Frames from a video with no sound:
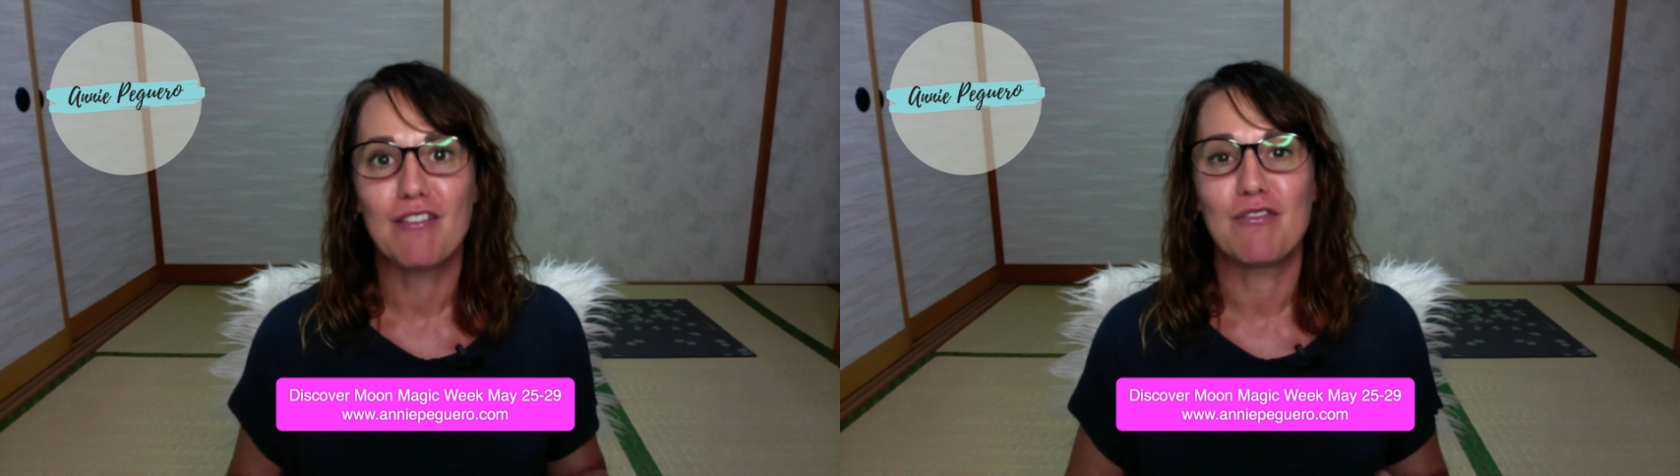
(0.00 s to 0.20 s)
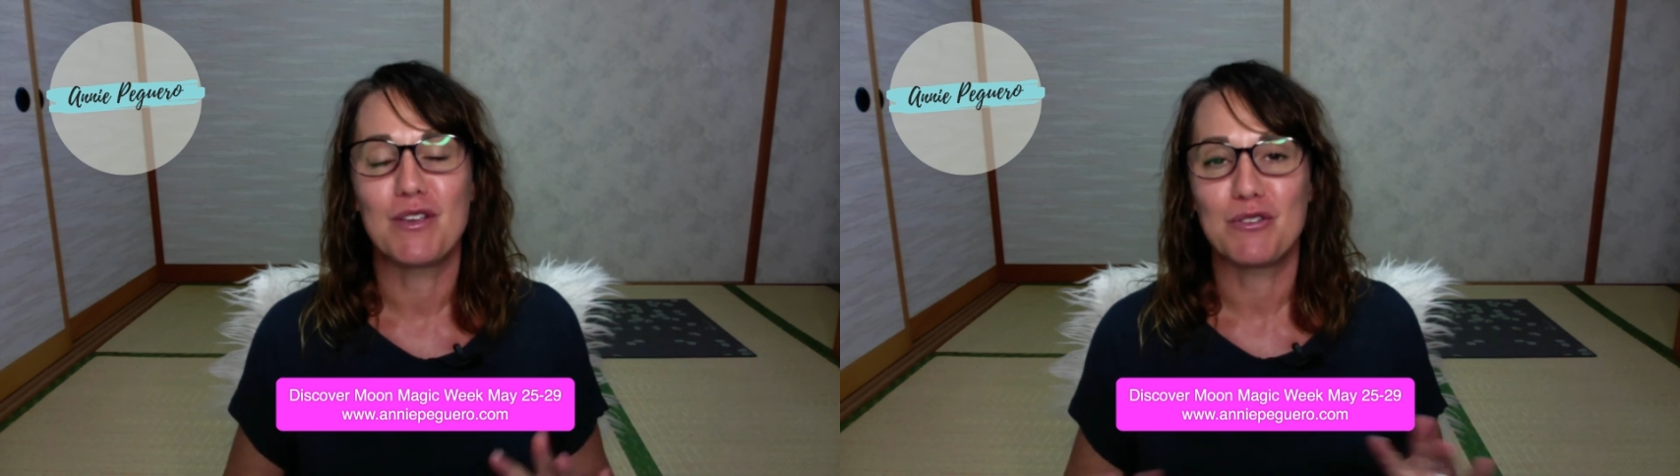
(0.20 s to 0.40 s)

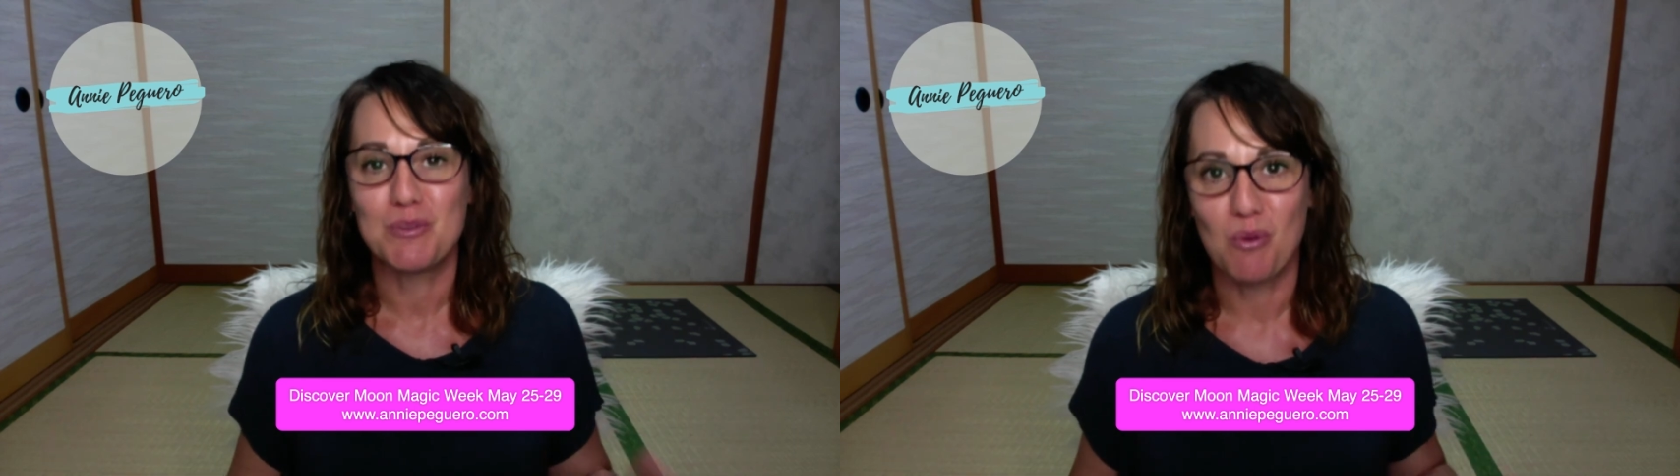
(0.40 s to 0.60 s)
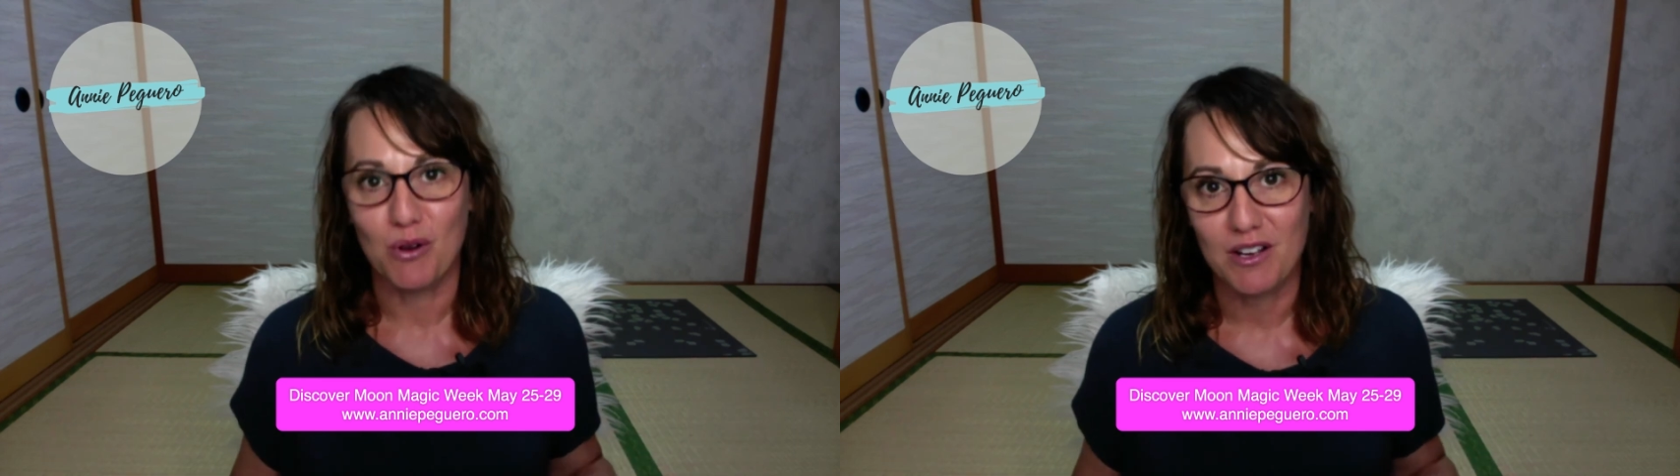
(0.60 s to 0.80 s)
feels
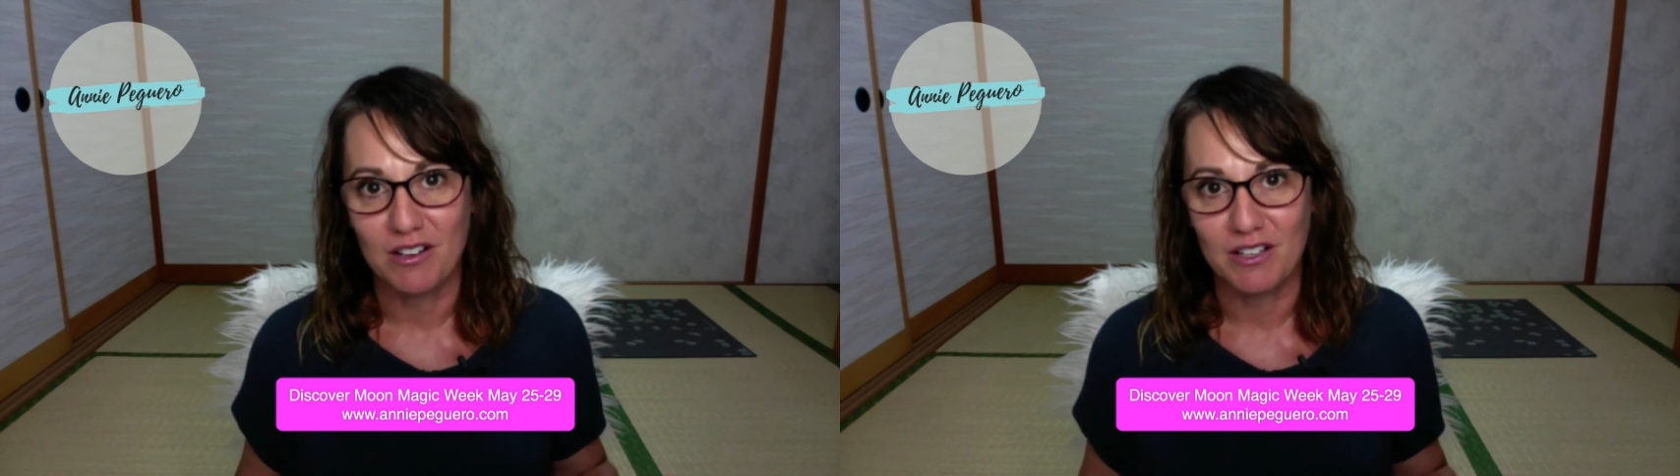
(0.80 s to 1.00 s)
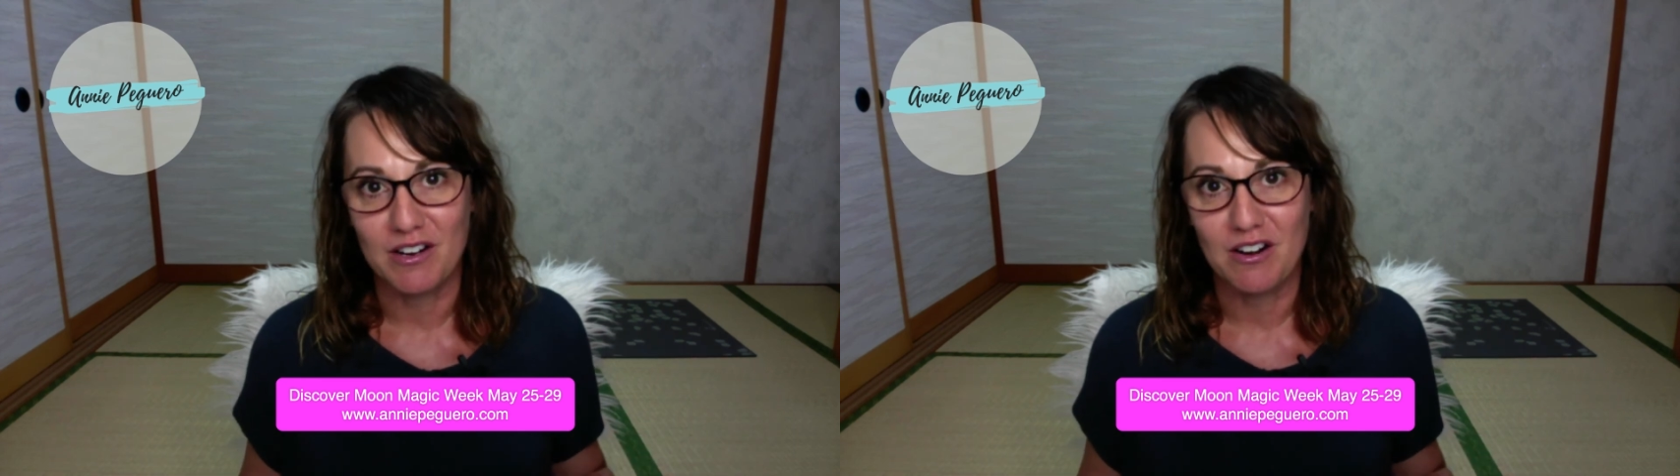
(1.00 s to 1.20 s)
more
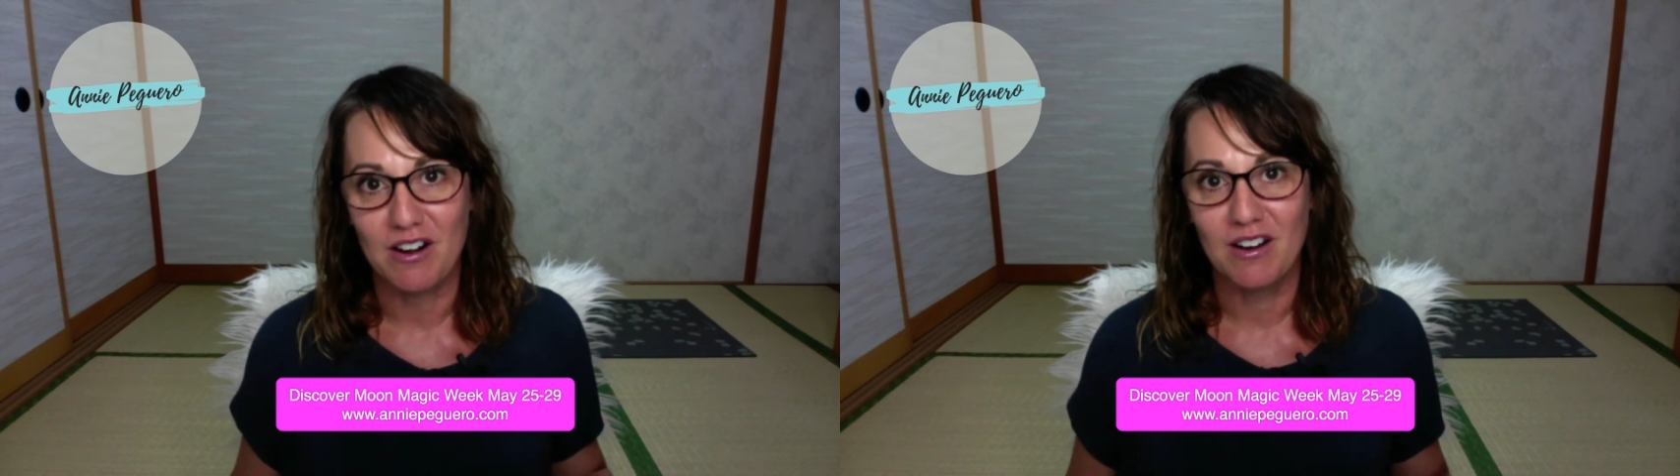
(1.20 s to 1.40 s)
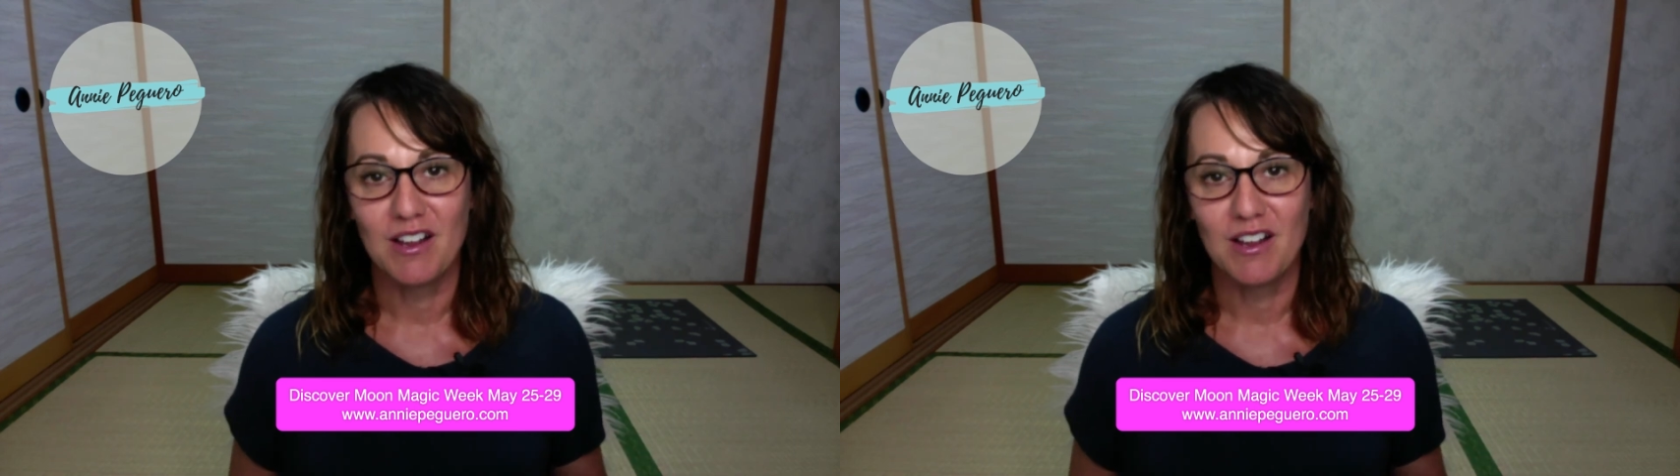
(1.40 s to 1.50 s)
clear.